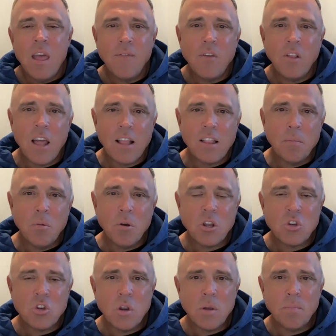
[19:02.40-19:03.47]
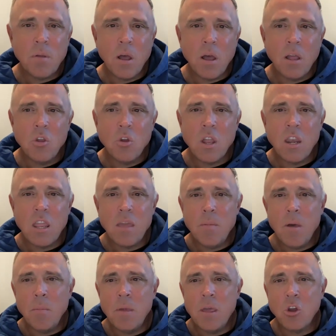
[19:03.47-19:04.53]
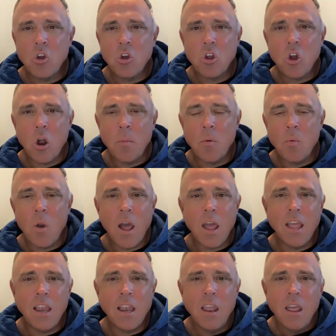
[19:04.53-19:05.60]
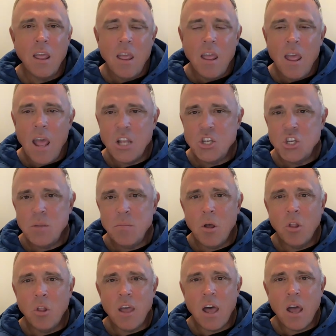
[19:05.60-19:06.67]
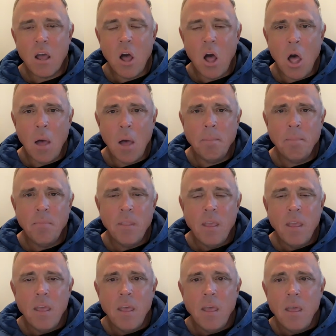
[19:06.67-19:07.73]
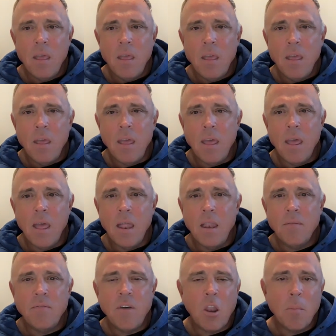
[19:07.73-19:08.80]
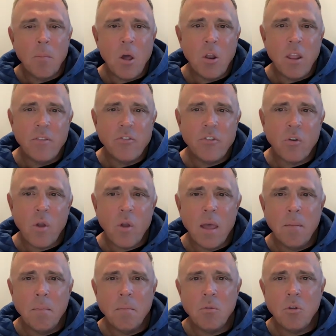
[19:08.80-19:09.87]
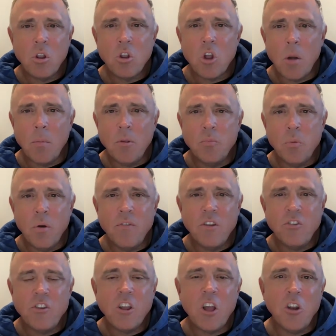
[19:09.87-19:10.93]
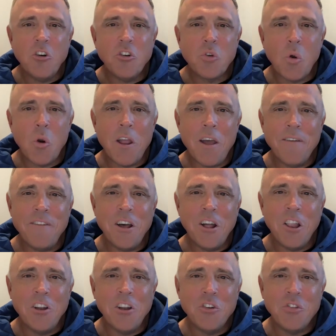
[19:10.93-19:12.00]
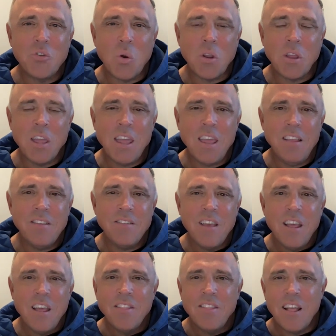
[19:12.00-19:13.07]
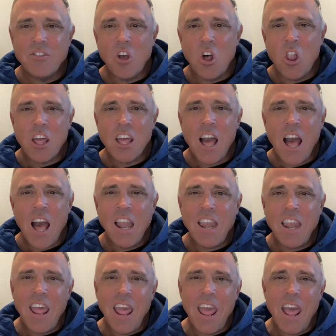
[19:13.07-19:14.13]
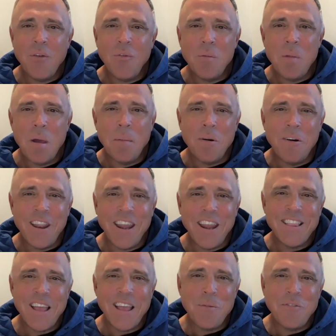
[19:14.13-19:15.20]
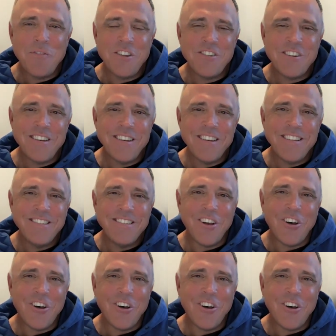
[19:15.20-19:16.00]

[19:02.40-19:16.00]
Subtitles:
If you'd like to book a trip, you can email me at goodkarmaryan@gmail.com. And follow me on Instagram, Good Karma Sport Fishing _FL_keys. That's all I got. And remember, anytime you're fishing, it's